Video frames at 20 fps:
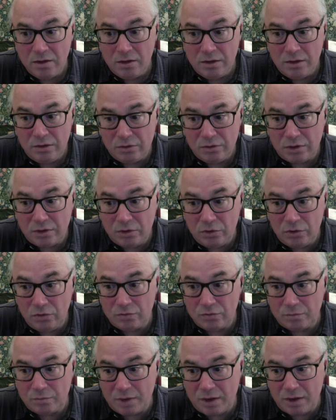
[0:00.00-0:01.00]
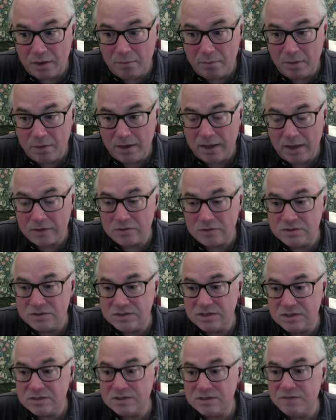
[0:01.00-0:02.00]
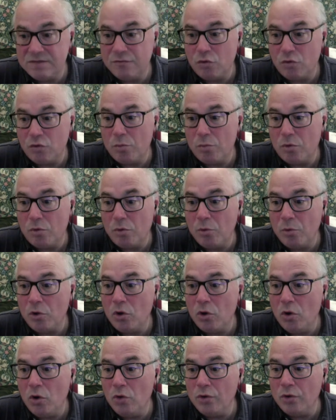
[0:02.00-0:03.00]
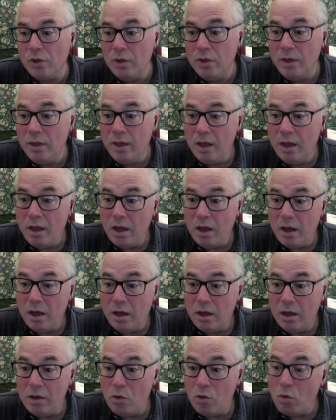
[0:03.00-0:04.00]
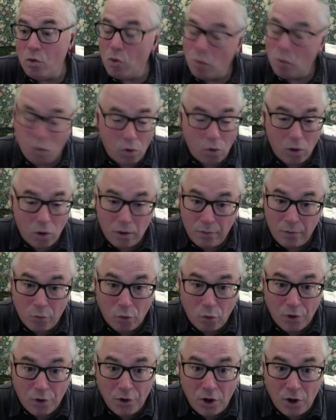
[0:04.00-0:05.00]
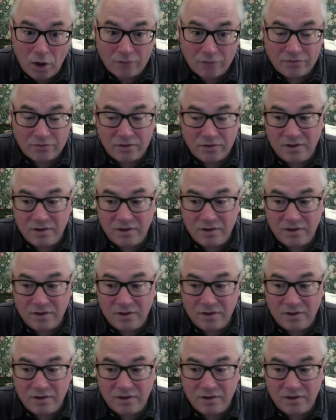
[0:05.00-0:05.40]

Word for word: You can use my Maneco64 promo code, uh, or or not.